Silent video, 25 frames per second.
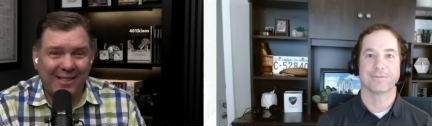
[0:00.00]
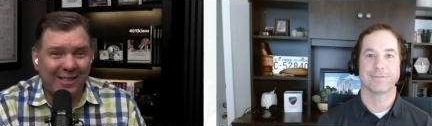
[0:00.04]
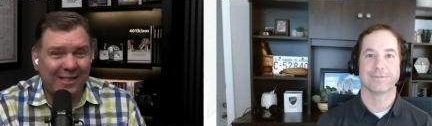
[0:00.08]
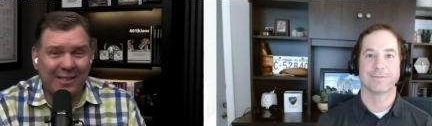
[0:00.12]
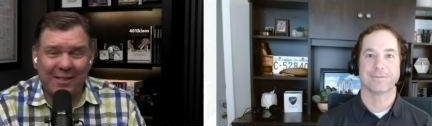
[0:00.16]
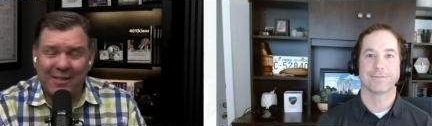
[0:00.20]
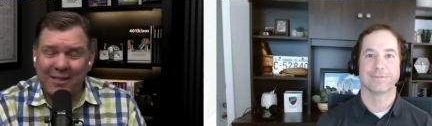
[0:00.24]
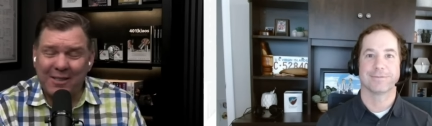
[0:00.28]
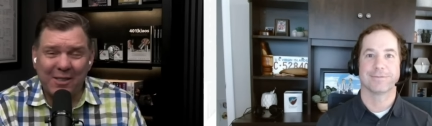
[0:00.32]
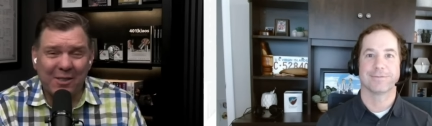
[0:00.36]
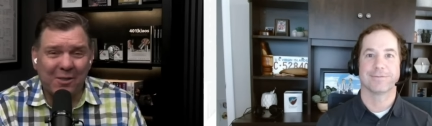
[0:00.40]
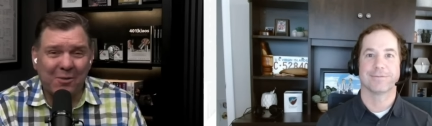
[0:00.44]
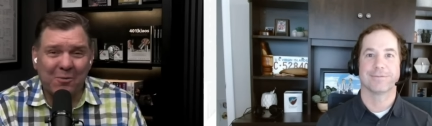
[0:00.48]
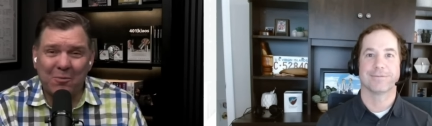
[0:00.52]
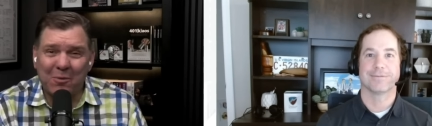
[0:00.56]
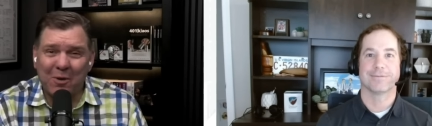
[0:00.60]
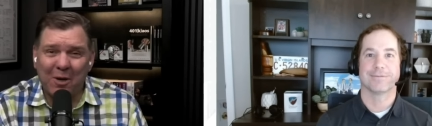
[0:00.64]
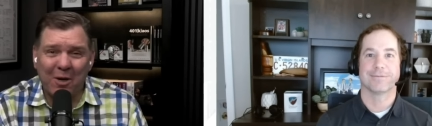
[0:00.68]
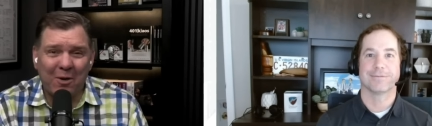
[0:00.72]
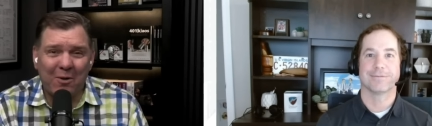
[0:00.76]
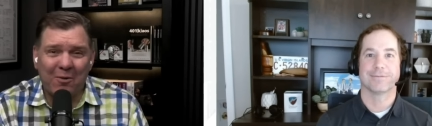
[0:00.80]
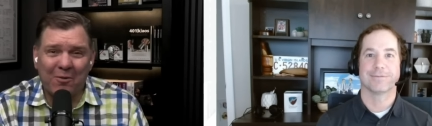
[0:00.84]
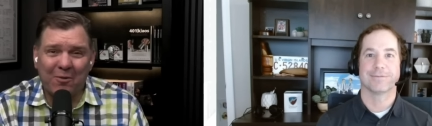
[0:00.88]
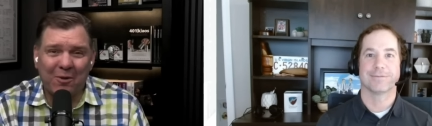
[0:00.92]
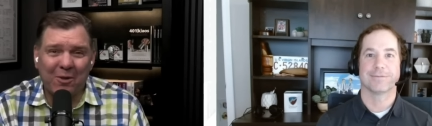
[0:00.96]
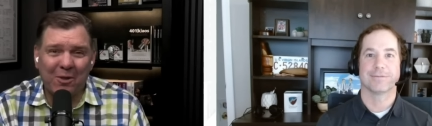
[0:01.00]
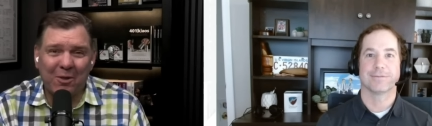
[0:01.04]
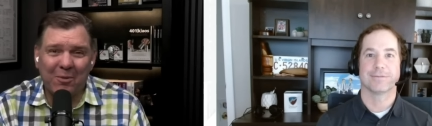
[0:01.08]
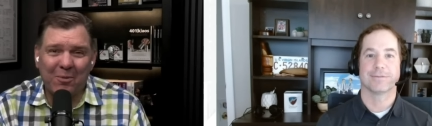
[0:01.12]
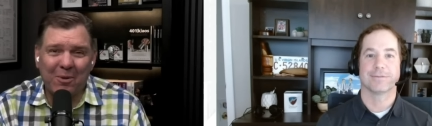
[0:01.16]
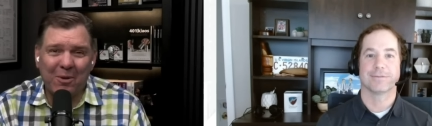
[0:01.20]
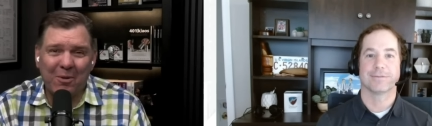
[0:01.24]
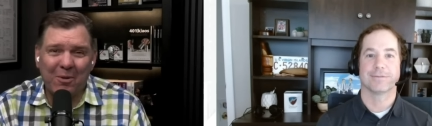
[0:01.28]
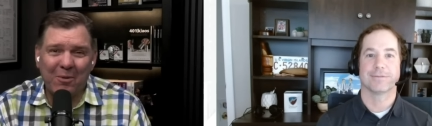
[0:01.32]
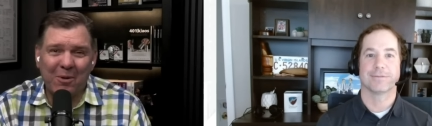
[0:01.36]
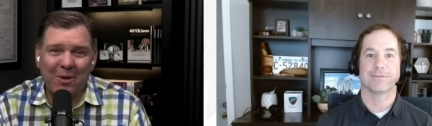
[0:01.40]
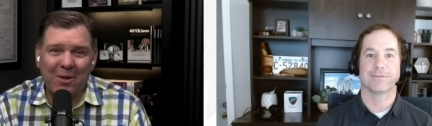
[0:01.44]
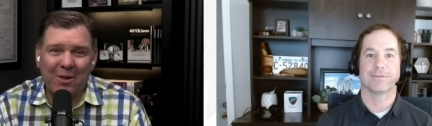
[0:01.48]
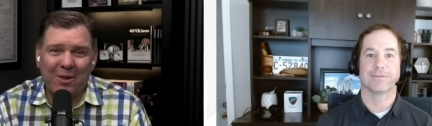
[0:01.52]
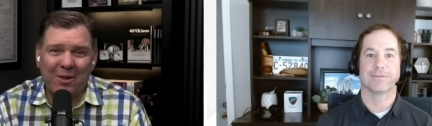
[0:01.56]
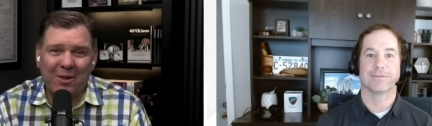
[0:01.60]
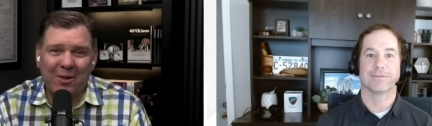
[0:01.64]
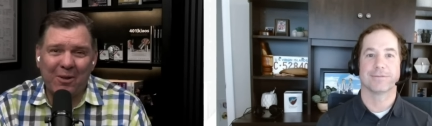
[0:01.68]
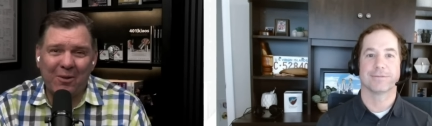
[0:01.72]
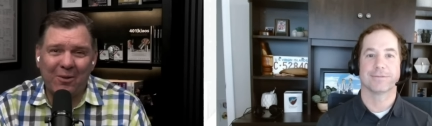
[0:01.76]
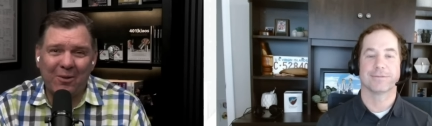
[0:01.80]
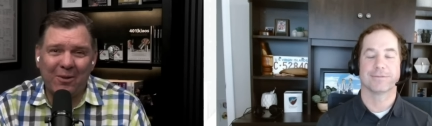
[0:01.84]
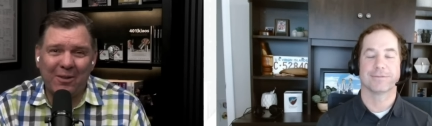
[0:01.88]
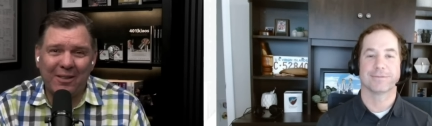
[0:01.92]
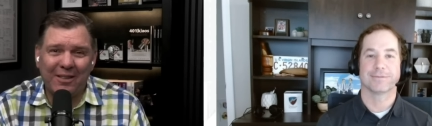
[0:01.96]
Speaker 1: just just wonderful to be with
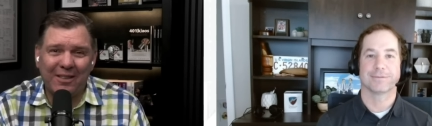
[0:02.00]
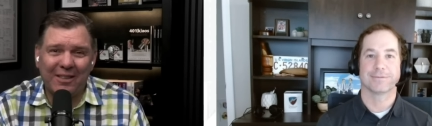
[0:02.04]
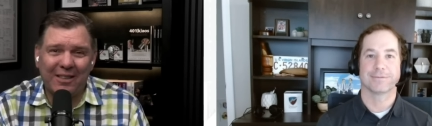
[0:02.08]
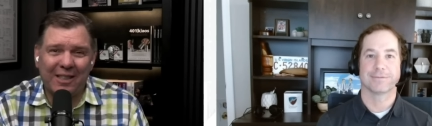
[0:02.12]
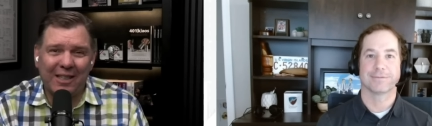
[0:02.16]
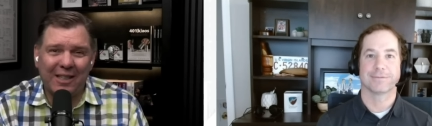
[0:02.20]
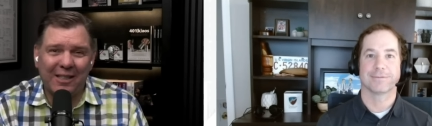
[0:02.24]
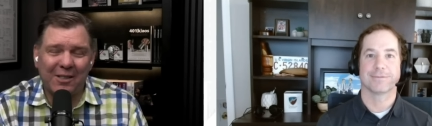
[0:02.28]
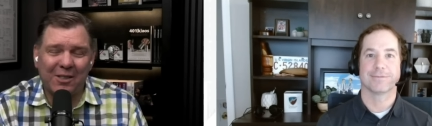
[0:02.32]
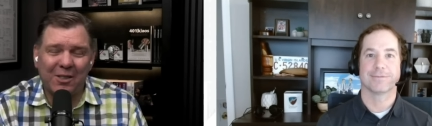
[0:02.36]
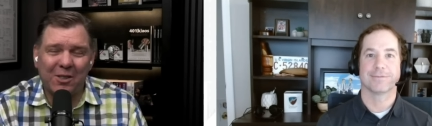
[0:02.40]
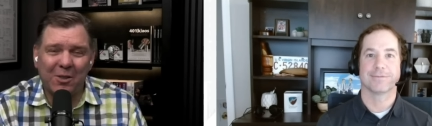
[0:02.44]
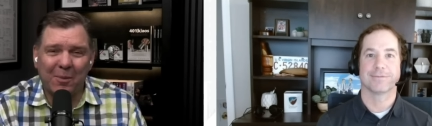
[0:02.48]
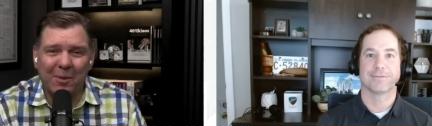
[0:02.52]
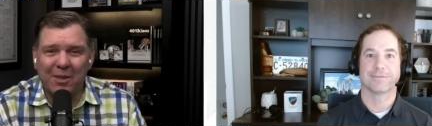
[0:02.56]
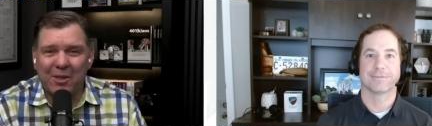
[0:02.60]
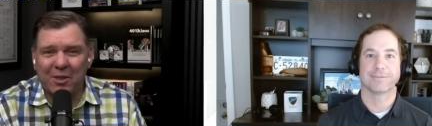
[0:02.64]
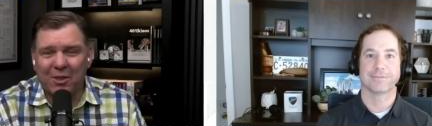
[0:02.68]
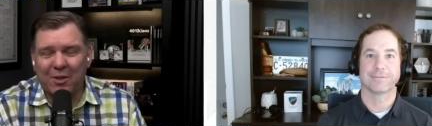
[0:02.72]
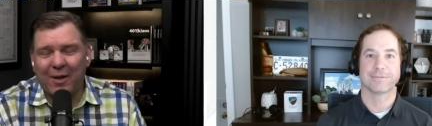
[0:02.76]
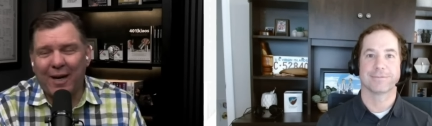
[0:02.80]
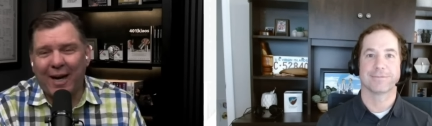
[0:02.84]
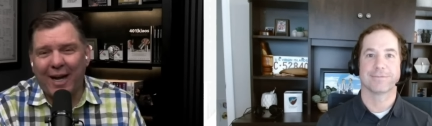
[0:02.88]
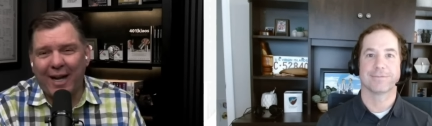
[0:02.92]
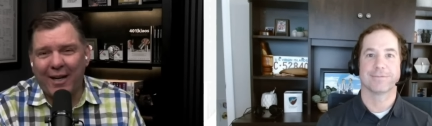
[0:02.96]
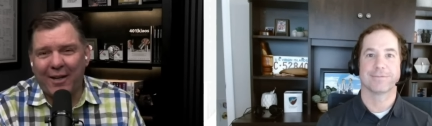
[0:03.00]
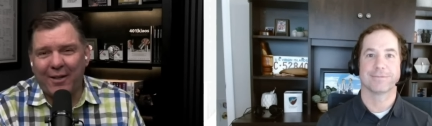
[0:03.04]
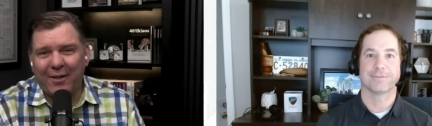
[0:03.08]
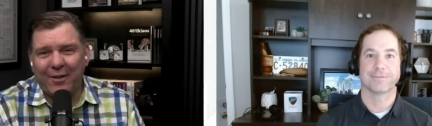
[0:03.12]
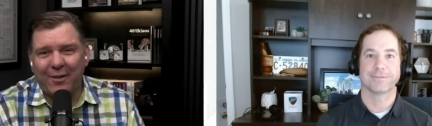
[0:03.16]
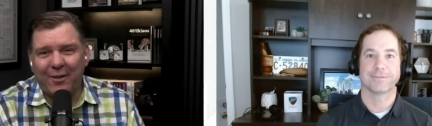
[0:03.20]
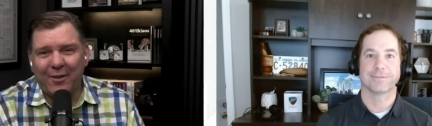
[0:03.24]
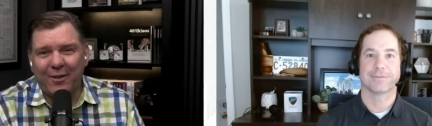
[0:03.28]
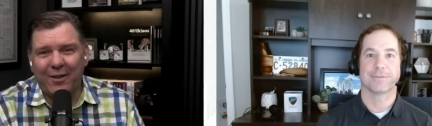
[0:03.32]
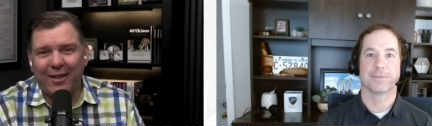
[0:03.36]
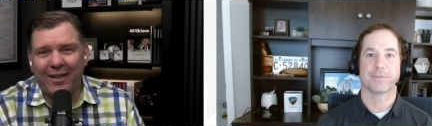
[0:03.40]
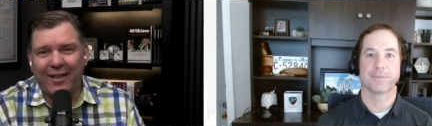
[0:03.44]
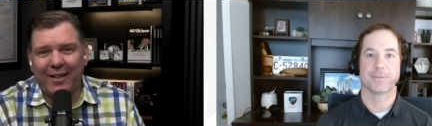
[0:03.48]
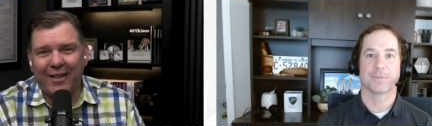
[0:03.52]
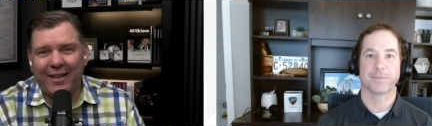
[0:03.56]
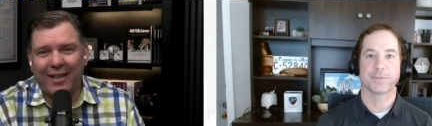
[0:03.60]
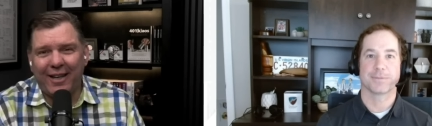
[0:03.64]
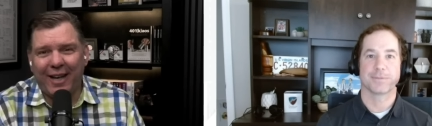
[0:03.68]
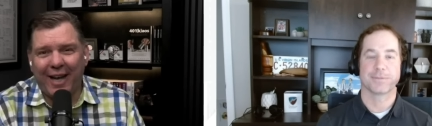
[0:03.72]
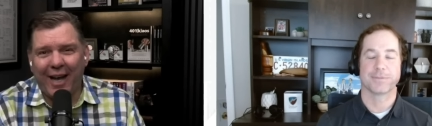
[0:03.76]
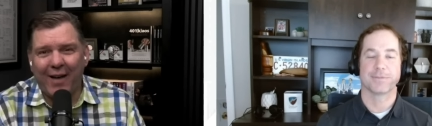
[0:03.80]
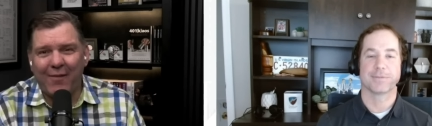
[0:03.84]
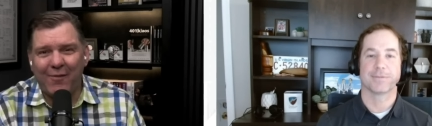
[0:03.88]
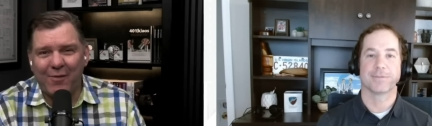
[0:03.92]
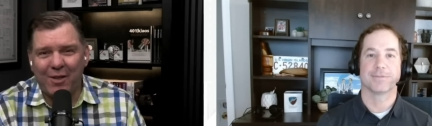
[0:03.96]
you and and so much gratitude in,
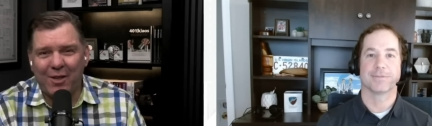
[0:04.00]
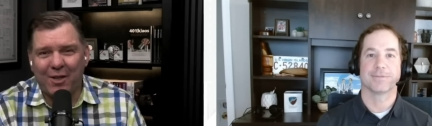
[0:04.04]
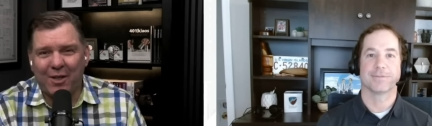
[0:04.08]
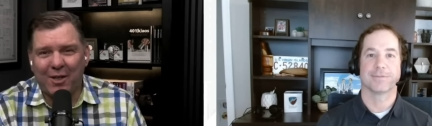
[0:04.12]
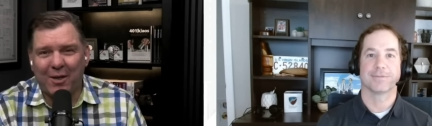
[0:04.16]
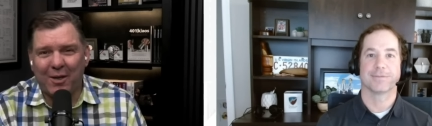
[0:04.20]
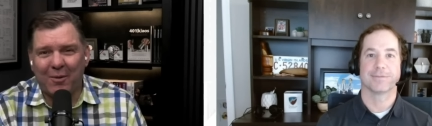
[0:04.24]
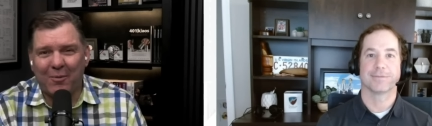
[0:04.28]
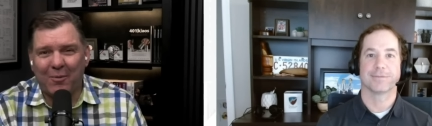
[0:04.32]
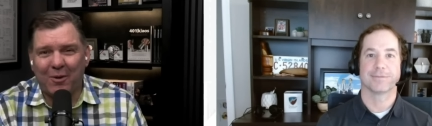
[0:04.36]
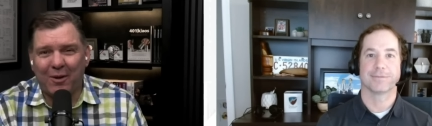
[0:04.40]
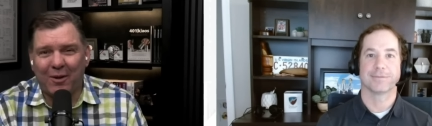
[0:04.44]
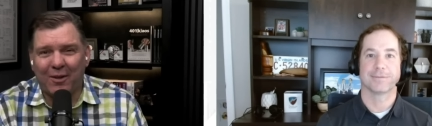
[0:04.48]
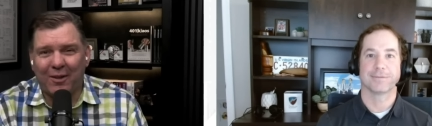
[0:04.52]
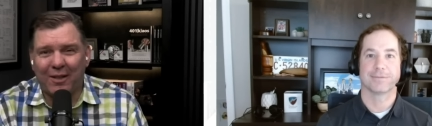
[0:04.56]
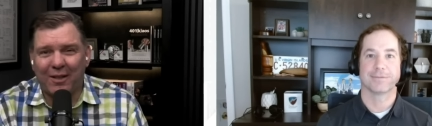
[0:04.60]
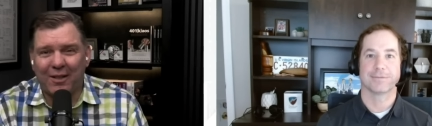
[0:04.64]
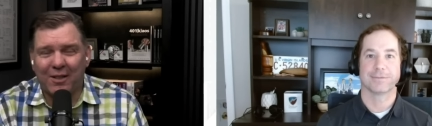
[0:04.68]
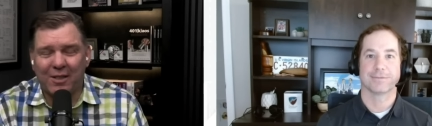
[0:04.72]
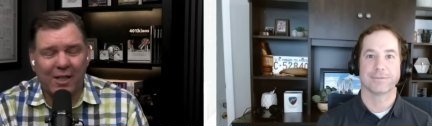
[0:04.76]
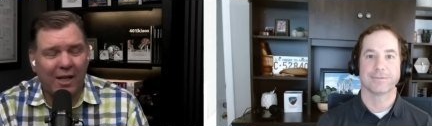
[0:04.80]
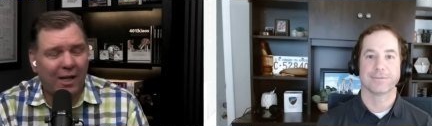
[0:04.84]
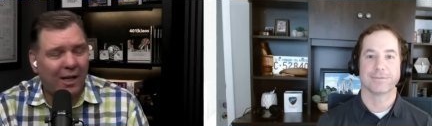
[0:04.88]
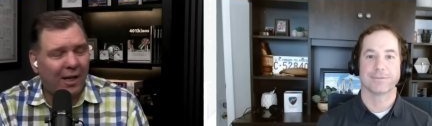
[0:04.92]
in having you come with us